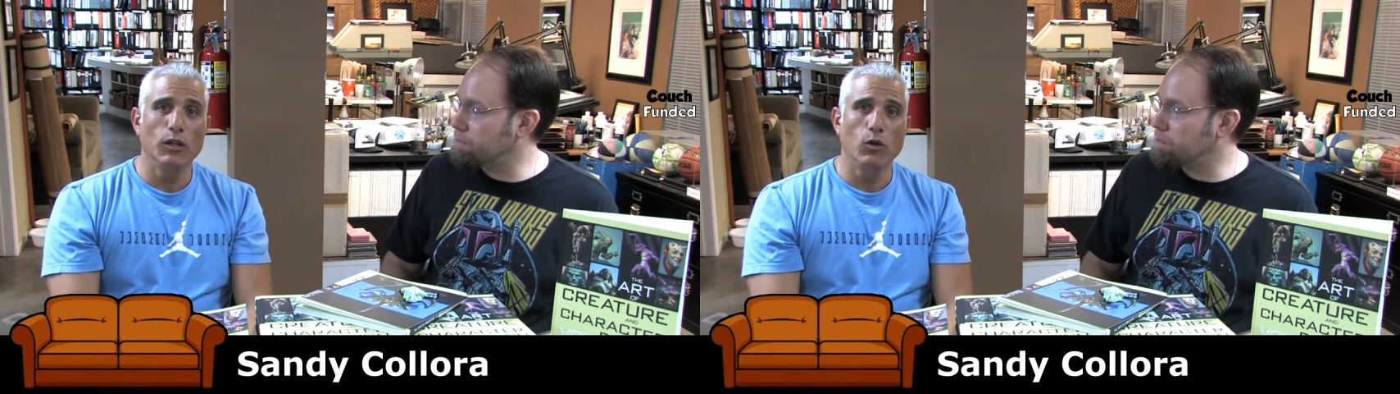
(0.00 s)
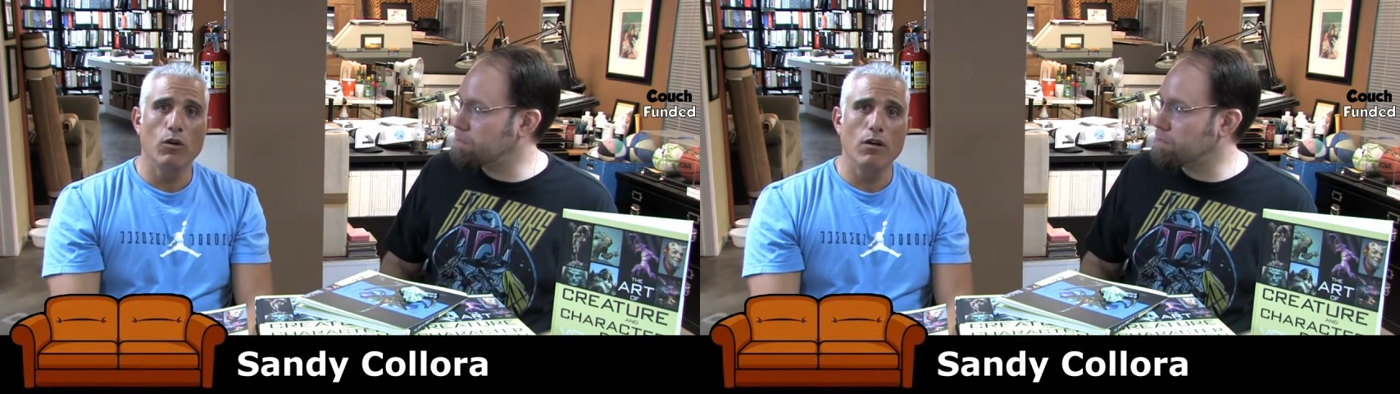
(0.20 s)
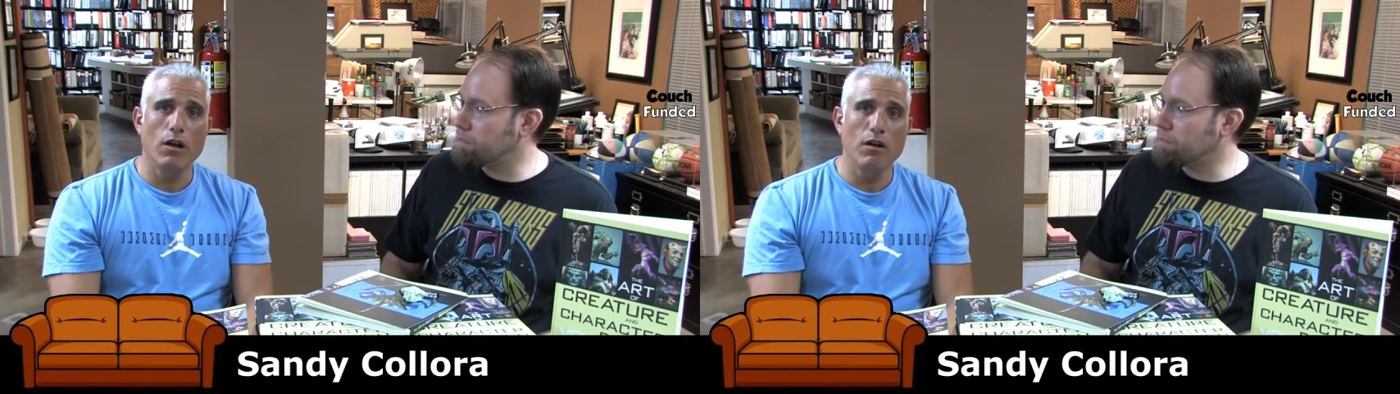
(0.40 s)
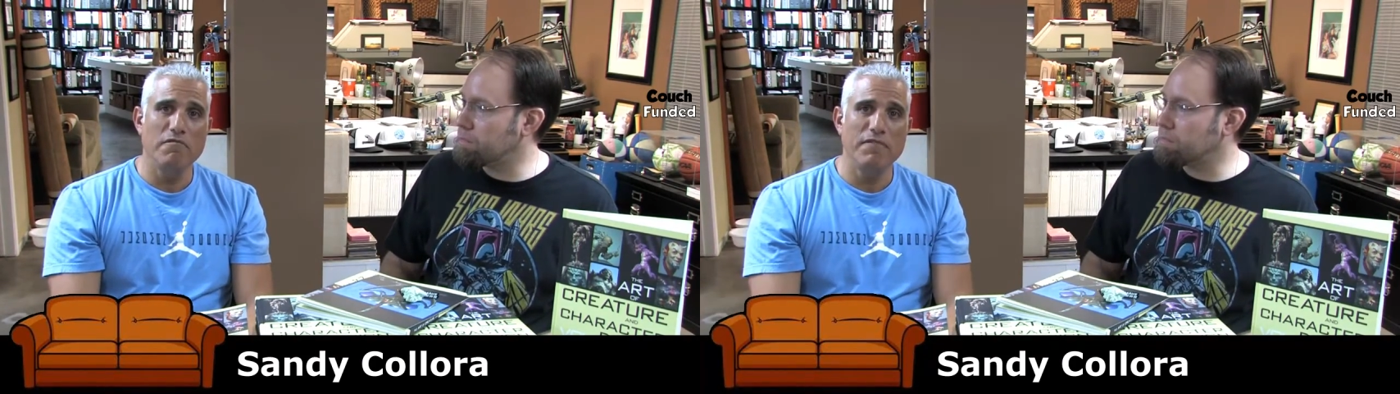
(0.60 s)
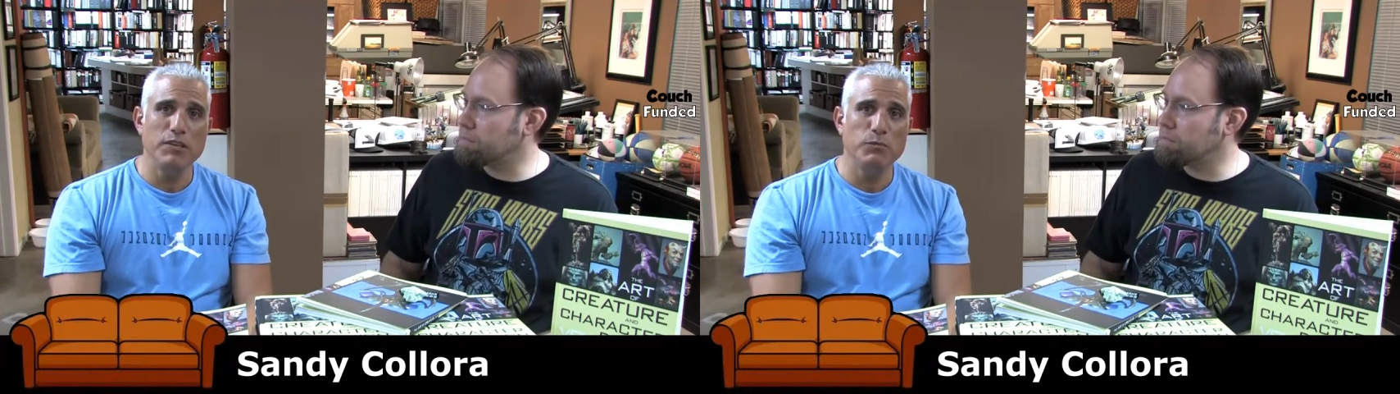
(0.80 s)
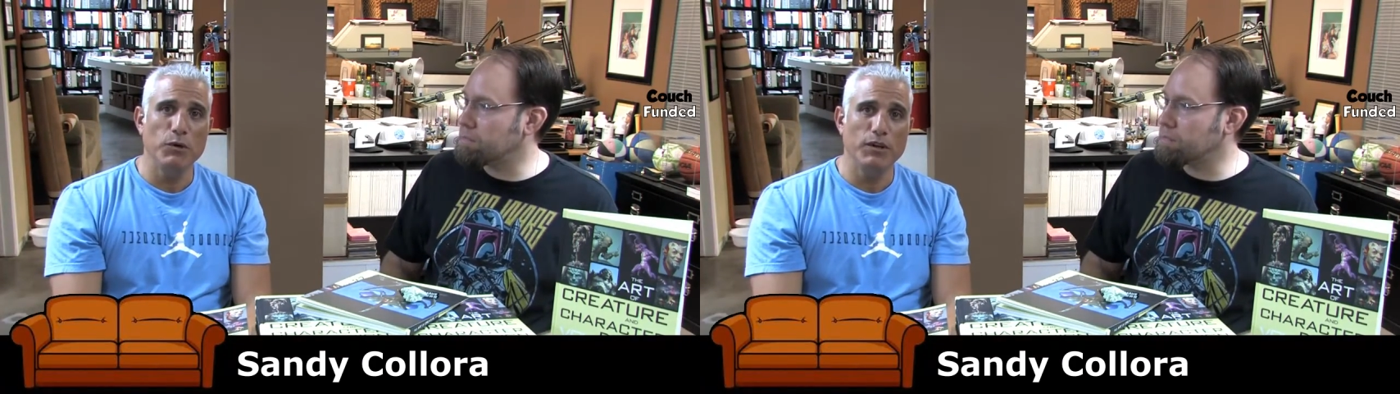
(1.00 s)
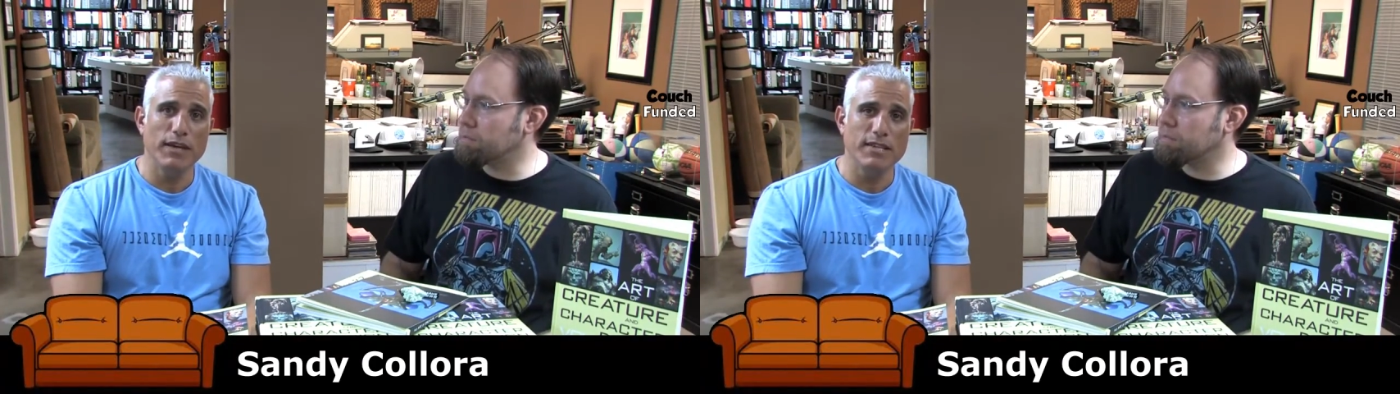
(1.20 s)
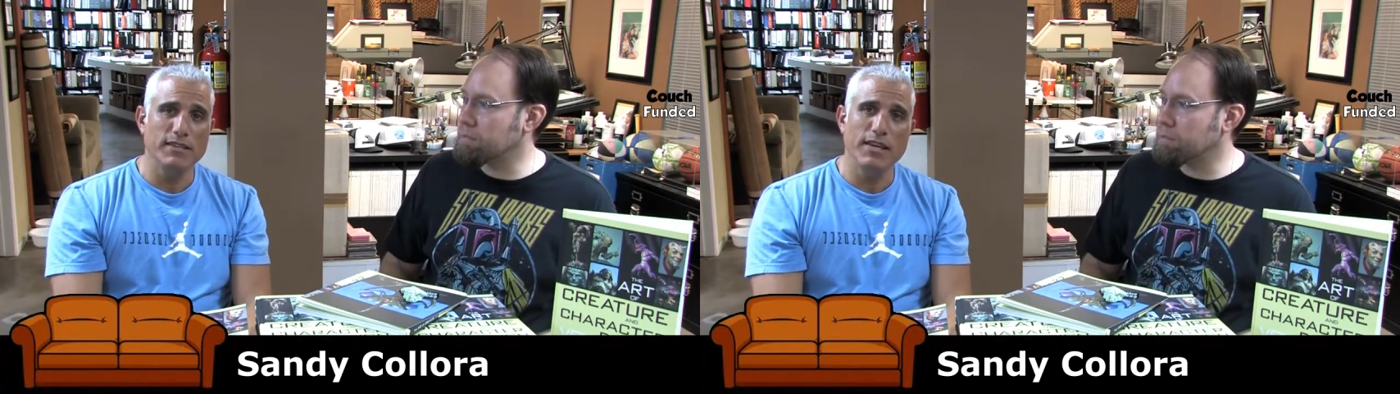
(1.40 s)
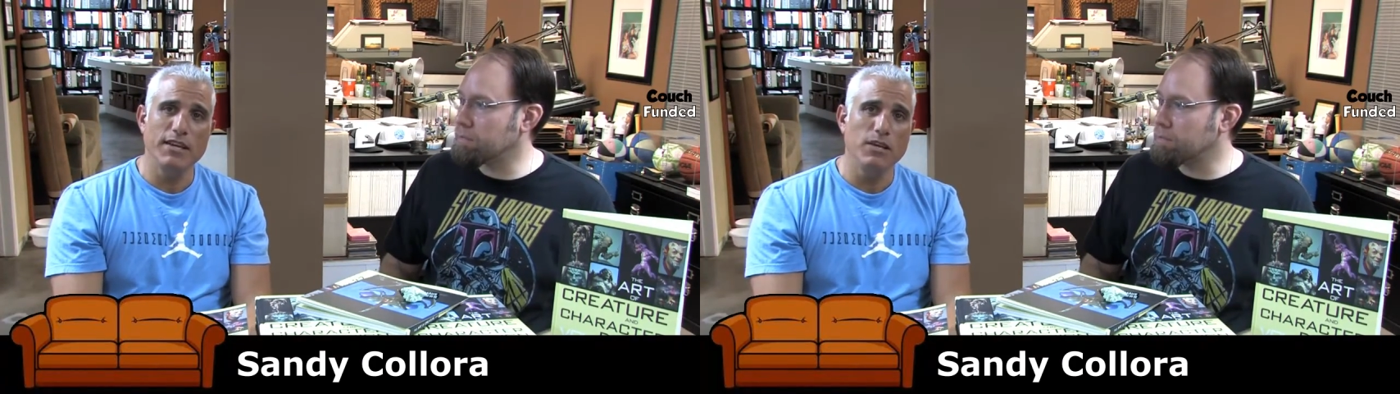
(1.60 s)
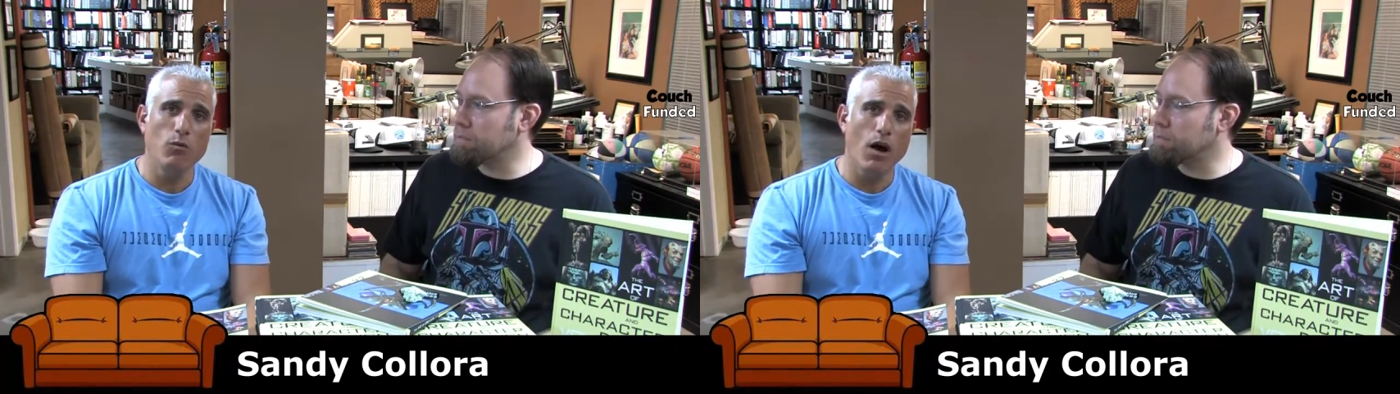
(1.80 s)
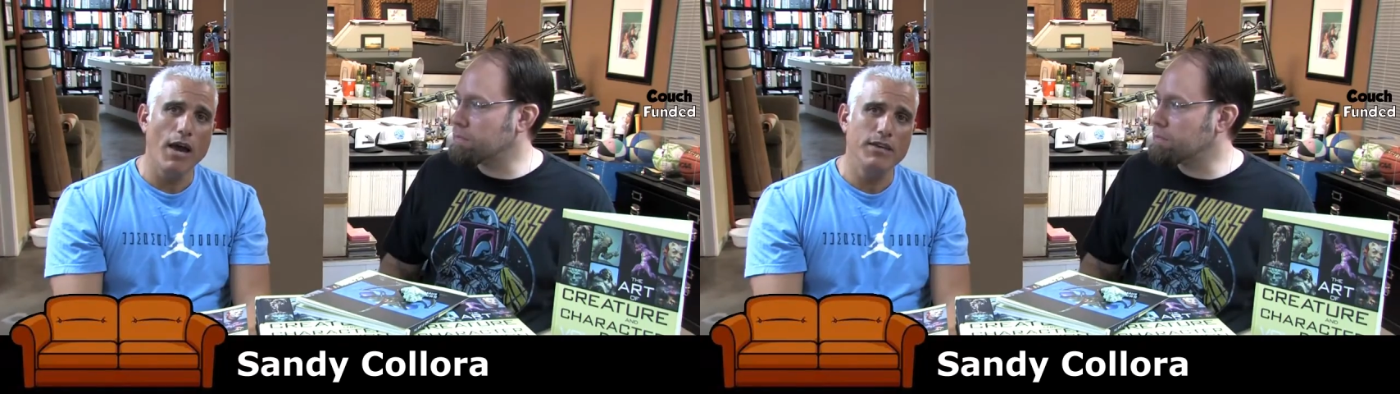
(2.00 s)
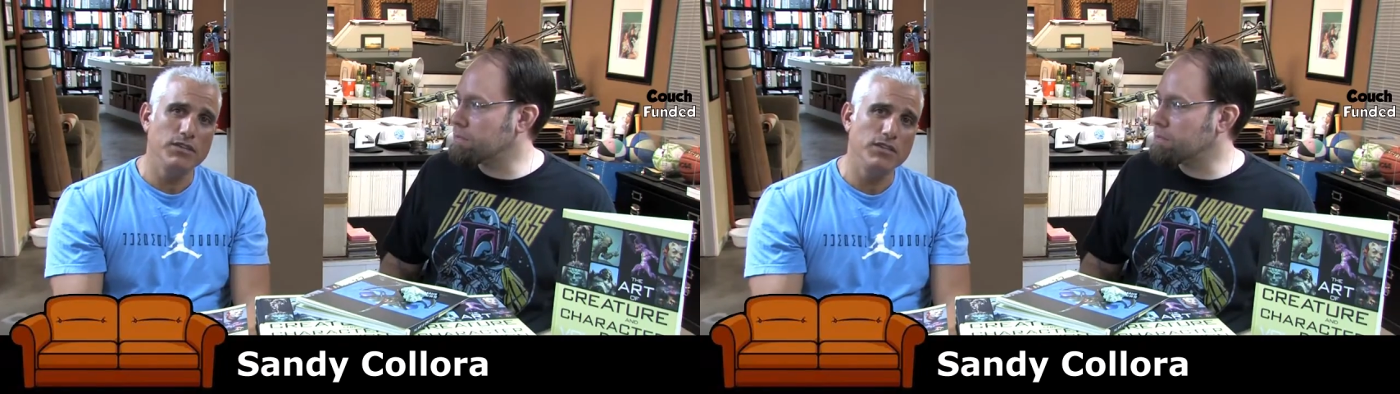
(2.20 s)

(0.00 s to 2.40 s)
Speaker 1: Collora on Facebook, S-A-N-D-Y-C-O-L-L-O-R-A.